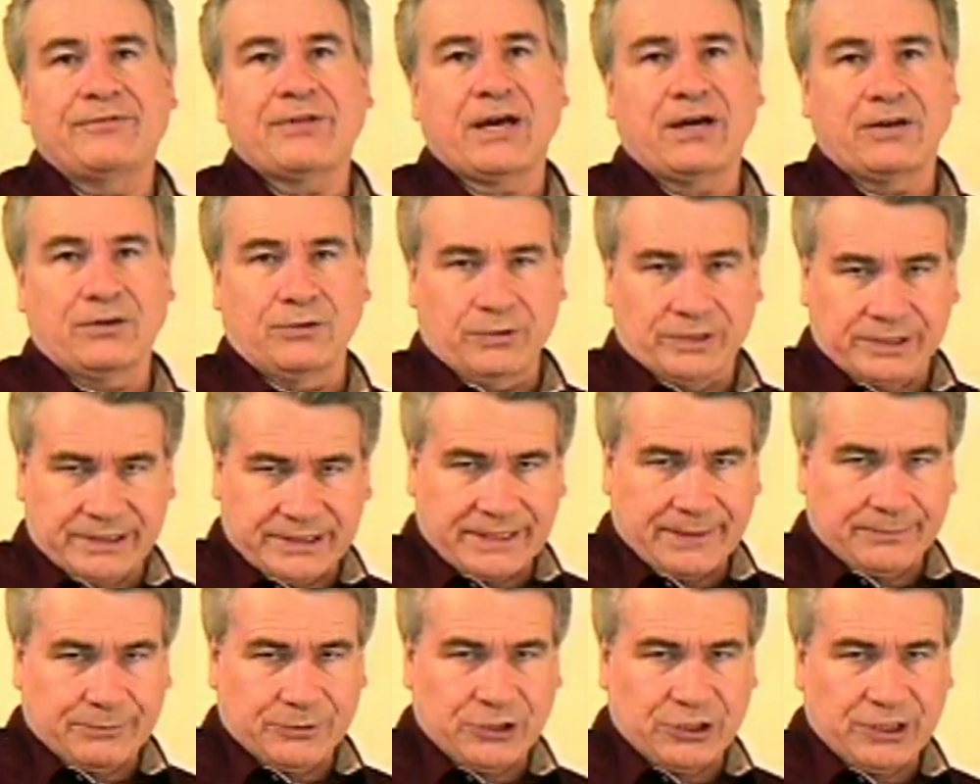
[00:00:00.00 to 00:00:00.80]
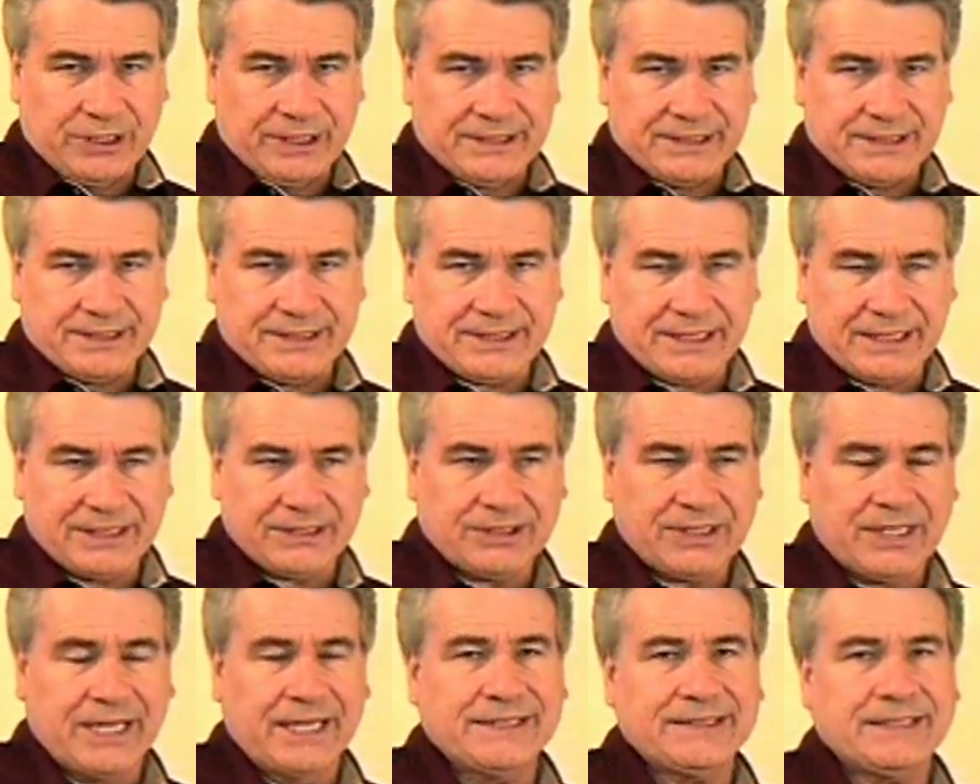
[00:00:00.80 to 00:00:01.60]
how to accept Jesus
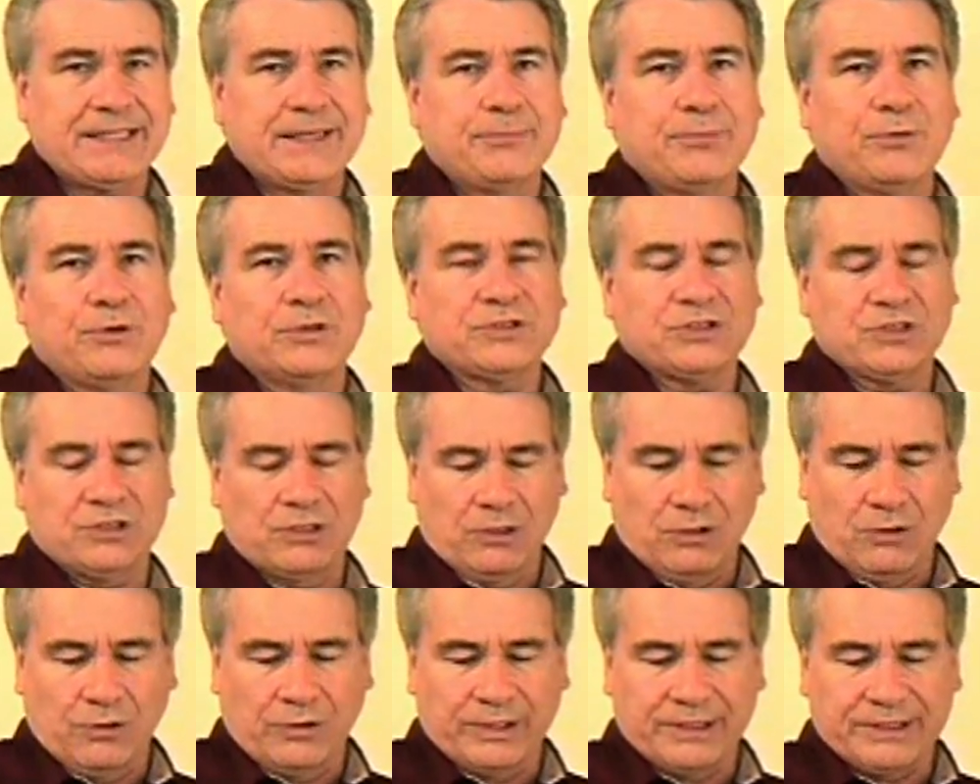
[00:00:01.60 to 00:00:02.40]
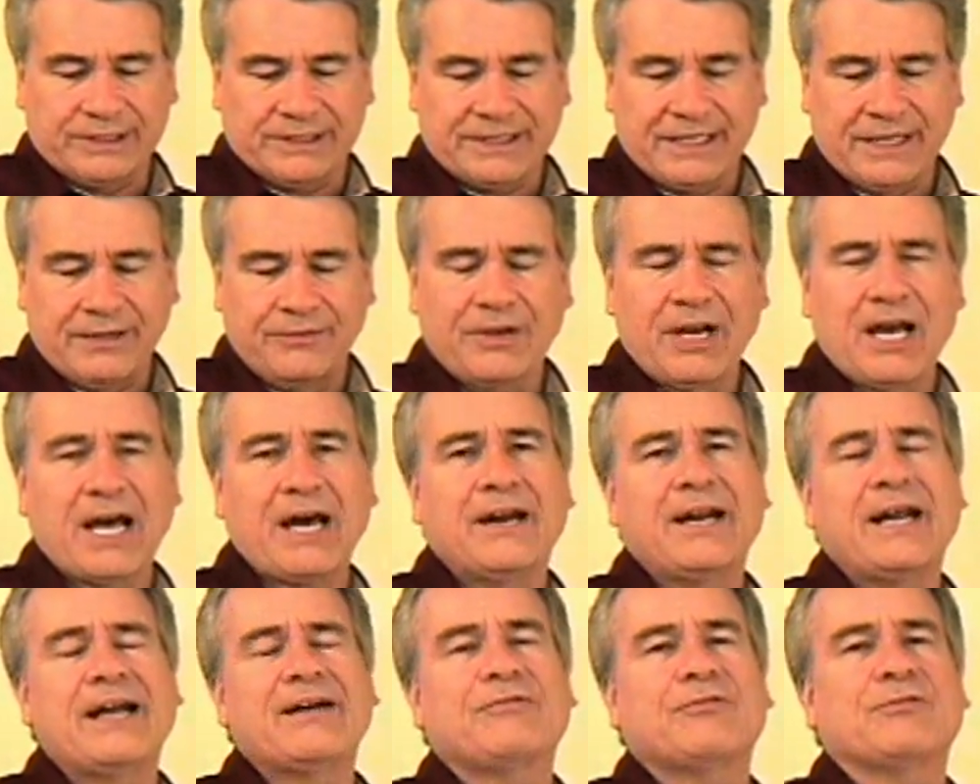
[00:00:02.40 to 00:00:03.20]
as, as their personal Lord and Savior, how
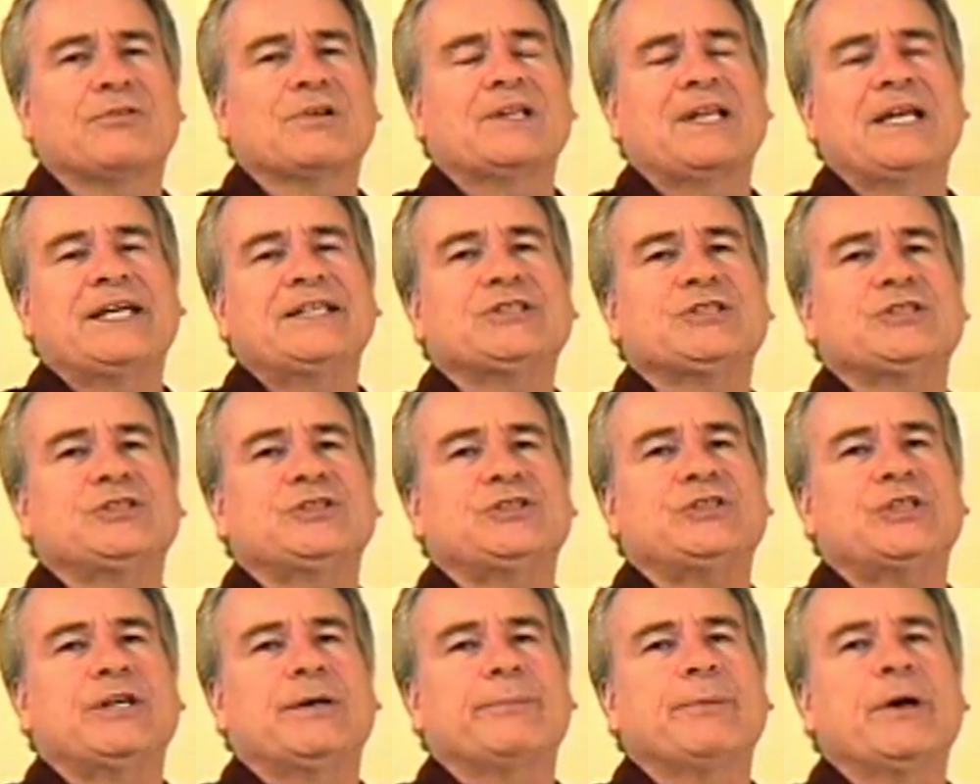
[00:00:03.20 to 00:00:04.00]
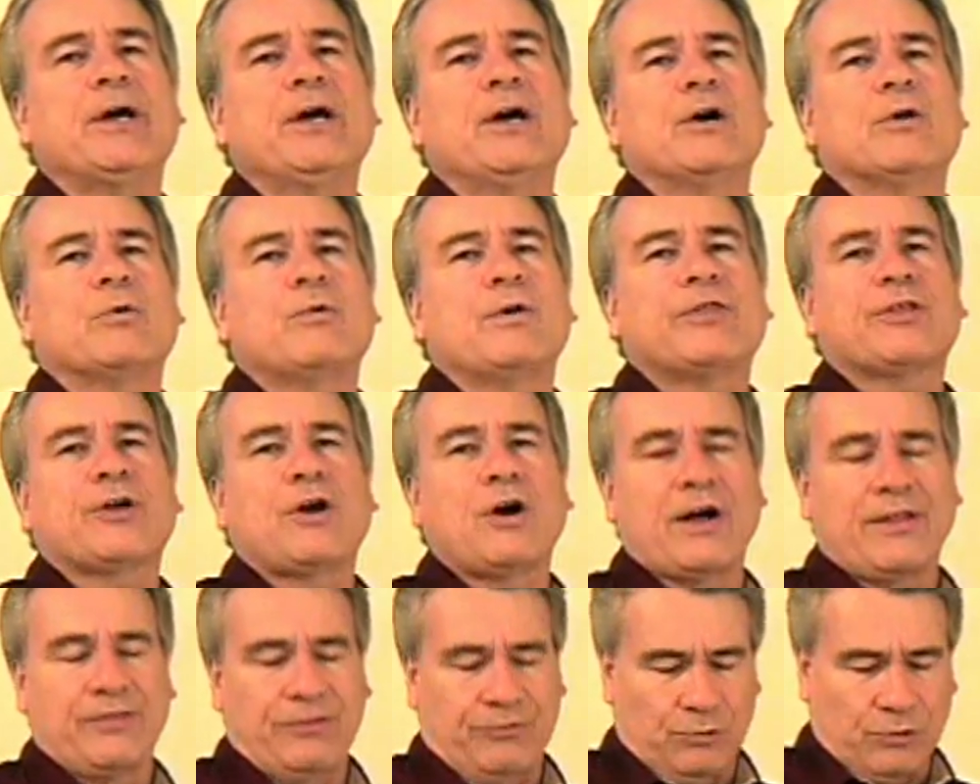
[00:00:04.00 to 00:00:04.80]
to have a relationship with
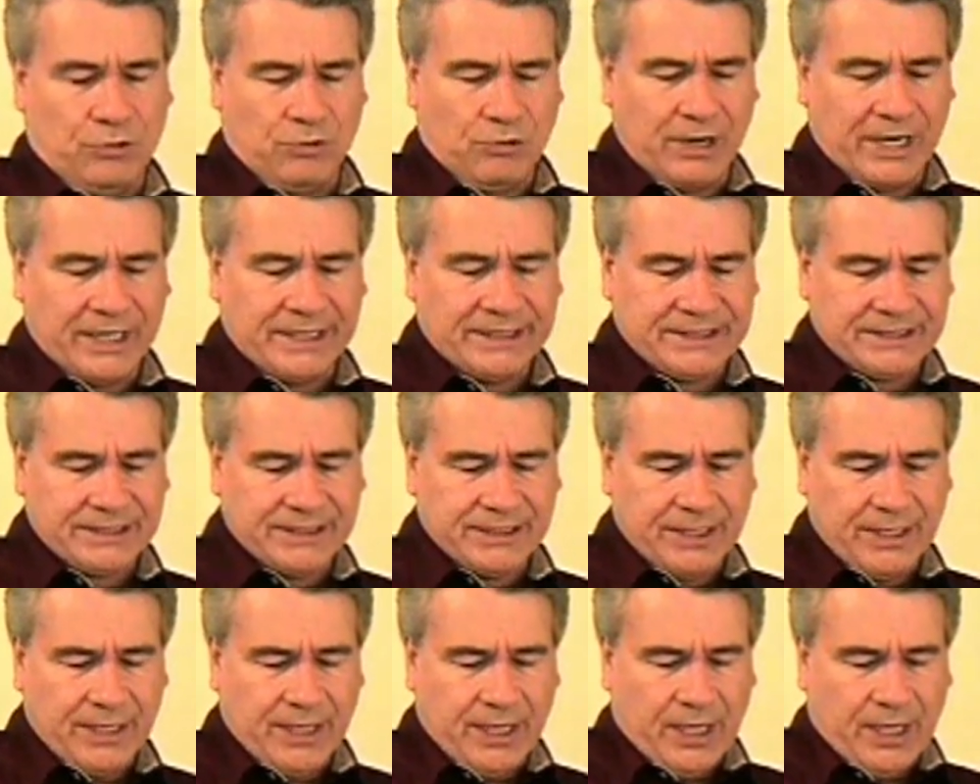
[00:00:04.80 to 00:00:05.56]
God through Christ.